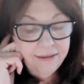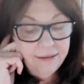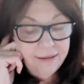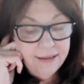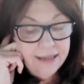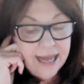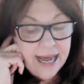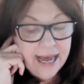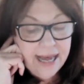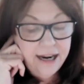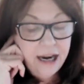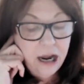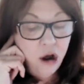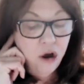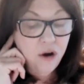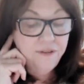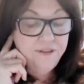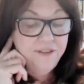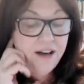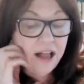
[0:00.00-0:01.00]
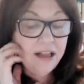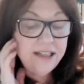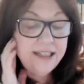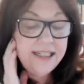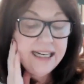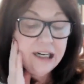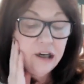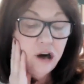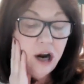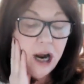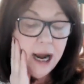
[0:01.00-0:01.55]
Volunteer